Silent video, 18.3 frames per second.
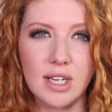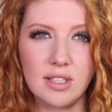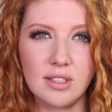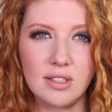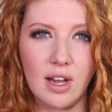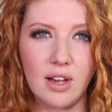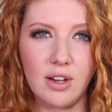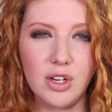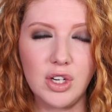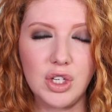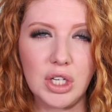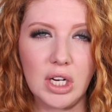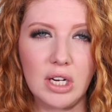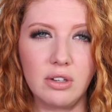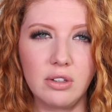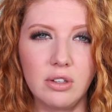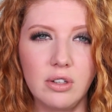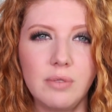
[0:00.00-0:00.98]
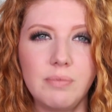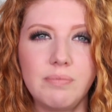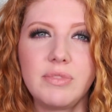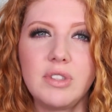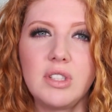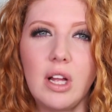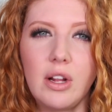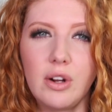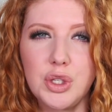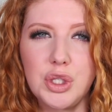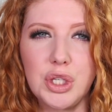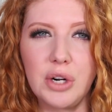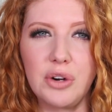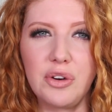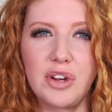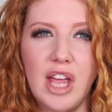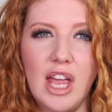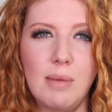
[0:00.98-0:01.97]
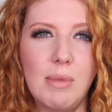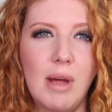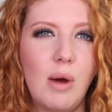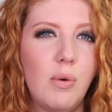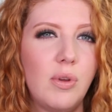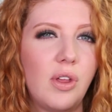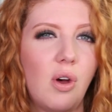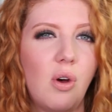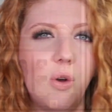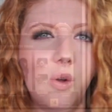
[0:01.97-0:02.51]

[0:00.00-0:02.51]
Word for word: at Dollar General. Dollar General came out with a